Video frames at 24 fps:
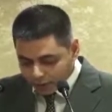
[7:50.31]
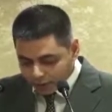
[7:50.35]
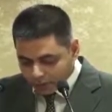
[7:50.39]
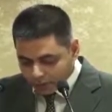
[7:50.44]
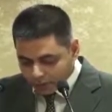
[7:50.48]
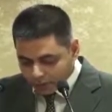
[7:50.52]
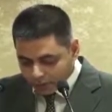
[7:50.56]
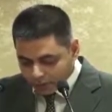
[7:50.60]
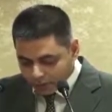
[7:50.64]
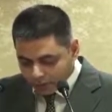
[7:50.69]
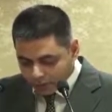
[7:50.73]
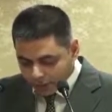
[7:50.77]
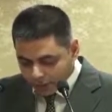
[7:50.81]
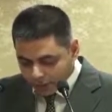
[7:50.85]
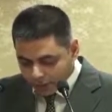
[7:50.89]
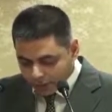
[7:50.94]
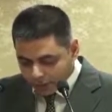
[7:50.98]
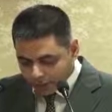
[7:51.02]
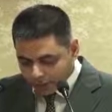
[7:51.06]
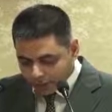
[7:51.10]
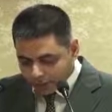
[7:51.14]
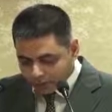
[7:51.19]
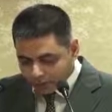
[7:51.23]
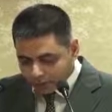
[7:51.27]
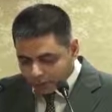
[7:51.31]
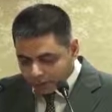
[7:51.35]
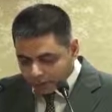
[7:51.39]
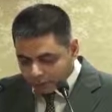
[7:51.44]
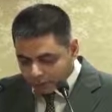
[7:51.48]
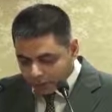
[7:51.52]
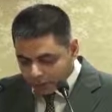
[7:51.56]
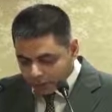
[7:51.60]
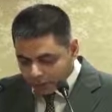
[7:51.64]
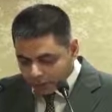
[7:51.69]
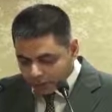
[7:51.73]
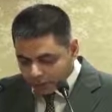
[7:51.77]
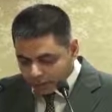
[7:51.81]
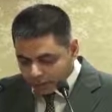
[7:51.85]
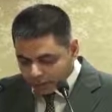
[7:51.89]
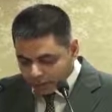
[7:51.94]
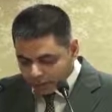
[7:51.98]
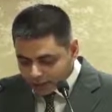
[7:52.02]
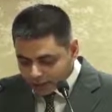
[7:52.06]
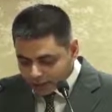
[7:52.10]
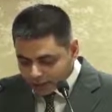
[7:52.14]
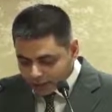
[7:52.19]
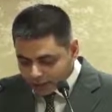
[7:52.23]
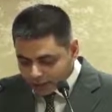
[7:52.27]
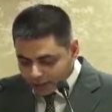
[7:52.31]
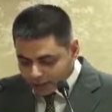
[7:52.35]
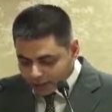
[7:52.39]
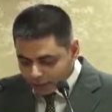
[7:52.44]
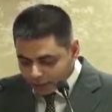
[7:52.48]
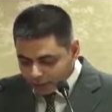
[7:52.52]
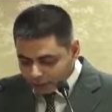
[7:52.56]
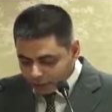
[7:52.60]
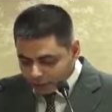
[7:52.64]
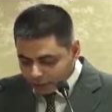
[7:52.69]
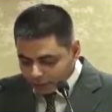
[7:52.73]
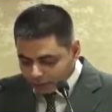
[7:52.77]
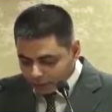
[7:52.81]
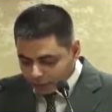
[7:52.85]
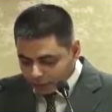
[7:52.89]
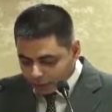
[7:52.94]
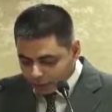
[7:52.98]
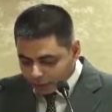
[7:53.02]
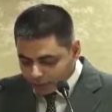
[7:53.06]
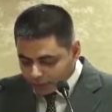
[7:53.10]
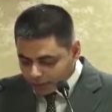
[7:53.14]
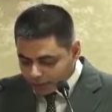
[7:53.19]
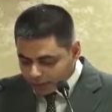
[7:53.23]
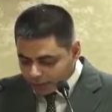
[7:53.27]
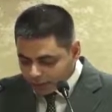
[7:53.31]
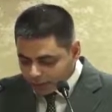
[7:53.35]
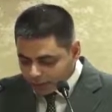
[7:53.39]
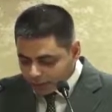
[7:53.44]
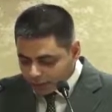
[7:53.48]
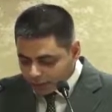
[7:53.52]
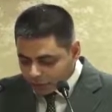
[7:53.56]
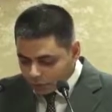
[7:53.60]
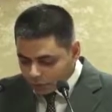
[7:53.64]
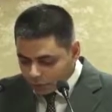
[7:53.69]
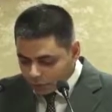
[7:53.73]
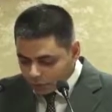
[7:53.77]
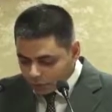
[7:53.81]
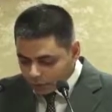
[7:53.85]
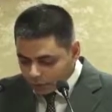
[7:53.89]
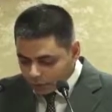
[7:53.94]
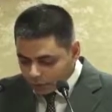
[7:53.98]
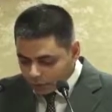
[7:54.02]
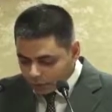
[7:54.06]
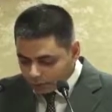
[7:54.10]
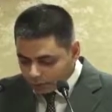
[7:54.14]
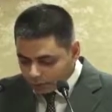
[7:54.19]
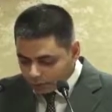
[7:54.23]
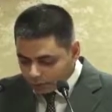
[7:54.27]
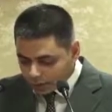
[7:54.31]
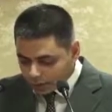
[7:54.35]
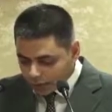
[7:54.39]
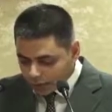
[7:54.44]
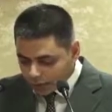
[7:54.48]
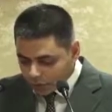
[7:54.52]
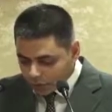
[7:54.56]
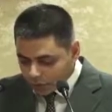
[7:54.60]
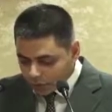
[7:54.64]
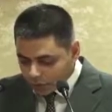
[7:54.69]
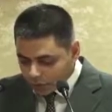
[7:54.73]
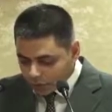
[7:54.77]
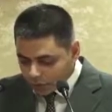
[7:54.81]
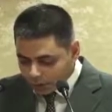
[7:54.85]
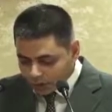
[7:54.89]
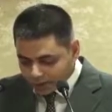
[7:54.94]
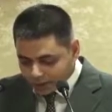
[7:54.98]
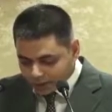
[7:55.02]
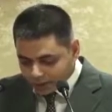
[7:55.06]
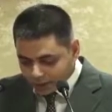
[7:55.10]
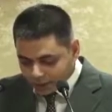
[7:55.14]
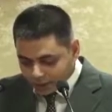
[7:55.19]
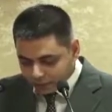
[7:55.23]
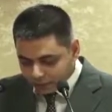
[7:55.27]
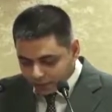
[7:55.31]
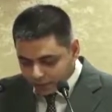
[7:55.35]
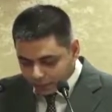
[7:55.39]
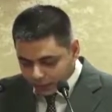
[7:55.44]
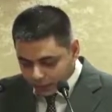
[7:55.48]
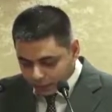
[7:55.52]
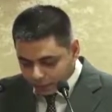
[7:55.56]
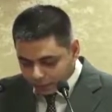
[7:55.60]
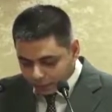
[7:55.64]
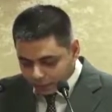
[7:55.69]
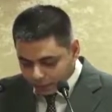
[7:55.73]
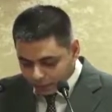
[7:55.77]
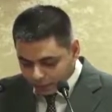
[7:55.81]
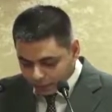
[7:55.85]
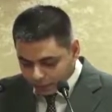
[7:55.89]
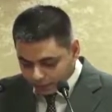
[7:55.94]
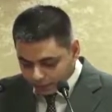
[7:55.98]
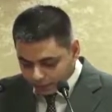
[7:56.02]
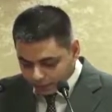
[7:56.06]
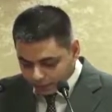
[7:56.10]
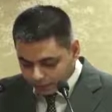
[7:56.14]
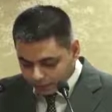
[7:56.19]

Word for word: which narrated the Bangladesh carnage, was published in New York Times on 7th April.